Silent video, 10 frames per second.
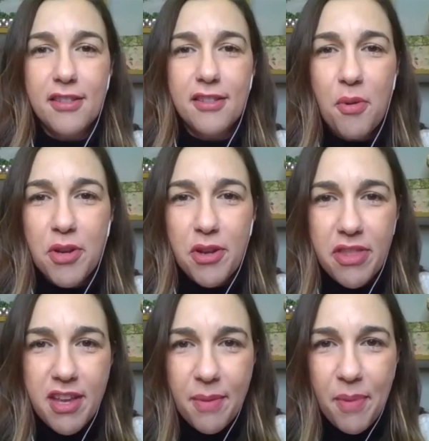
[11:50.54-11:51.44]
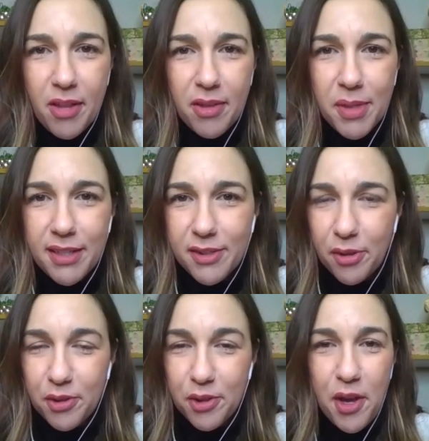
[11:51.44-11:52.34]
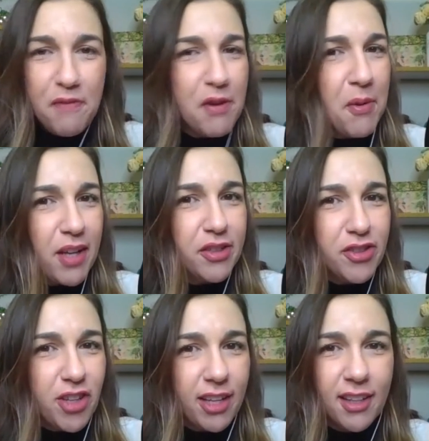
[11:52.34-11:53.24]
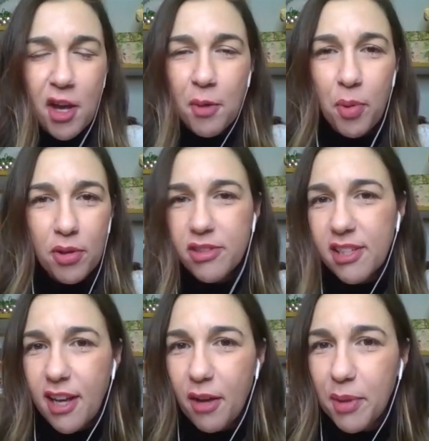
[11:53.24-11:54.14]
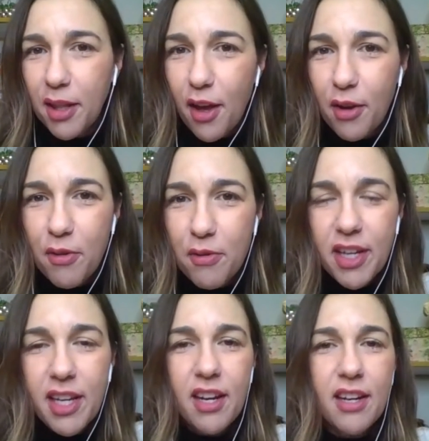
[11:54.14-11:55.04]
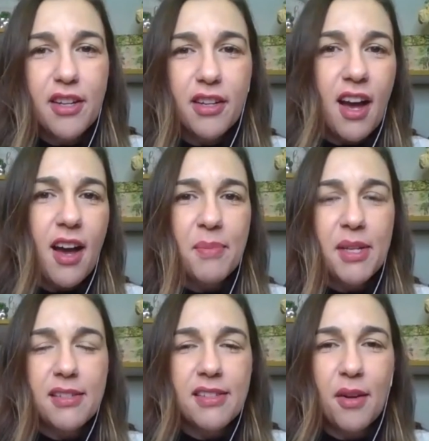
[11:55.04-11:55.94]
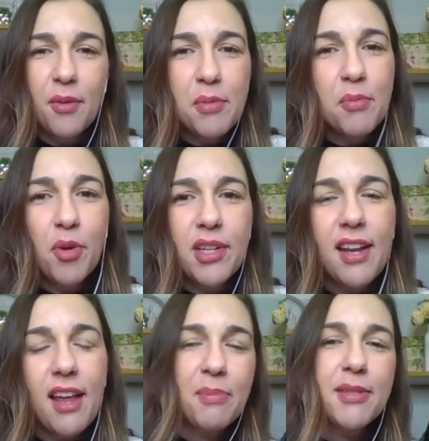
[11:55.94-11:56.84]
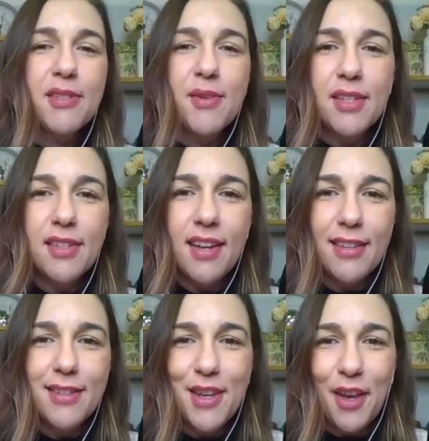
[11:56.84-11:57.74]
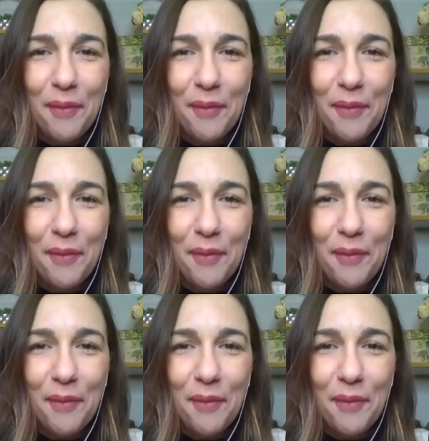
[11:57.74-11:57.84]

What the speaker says: know what you think about the minisode. Do you have a question? Post it down below over here, your comments, and we'll be more than happy to answer that to you.